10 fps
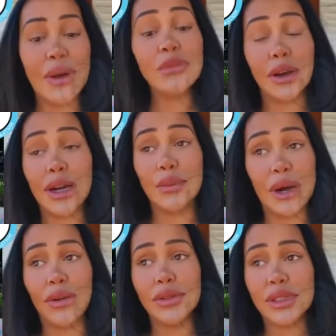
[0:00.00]
I'm talking
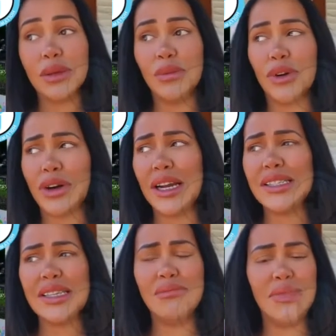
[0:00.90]
about some
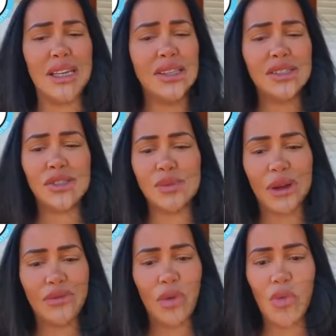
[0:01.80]
crazy, mean,
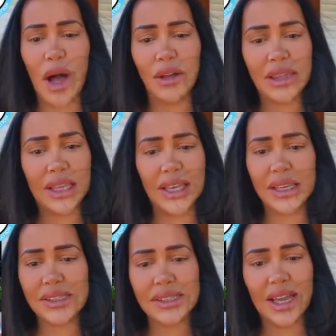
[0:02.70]
disrespectful, wild
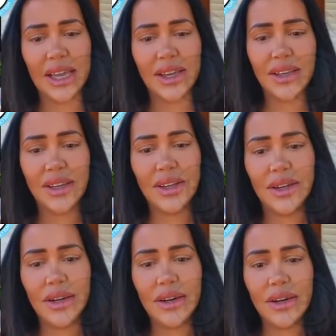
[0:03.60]
things. Like,
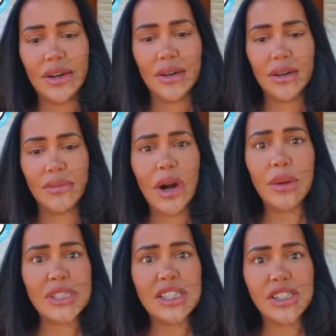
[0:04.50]
bro,
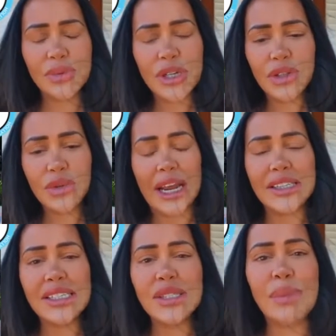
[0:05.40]
I'm a teacher. What are you doing? I
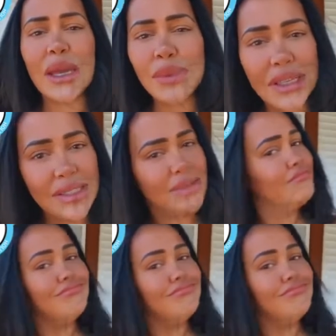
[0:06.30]
teach babies.